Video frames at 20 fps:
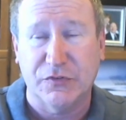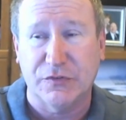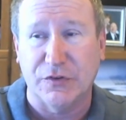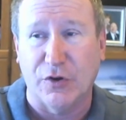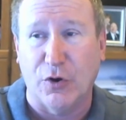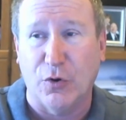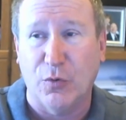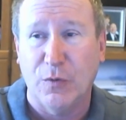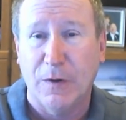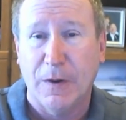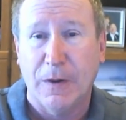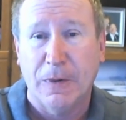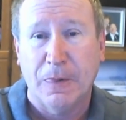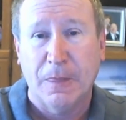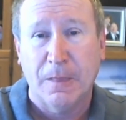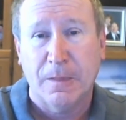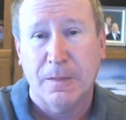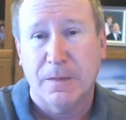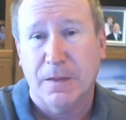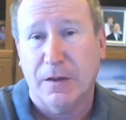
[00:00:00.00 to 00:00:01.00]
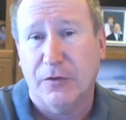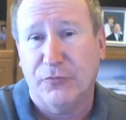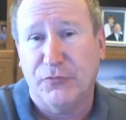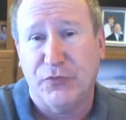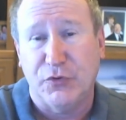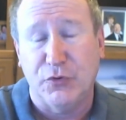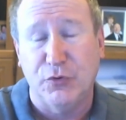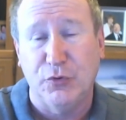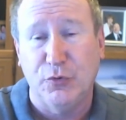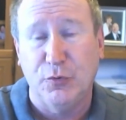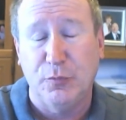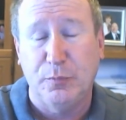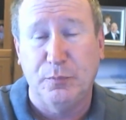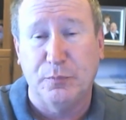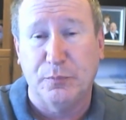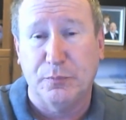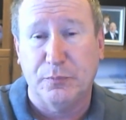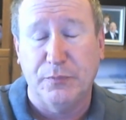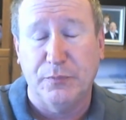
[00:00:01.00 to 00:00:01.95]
So a few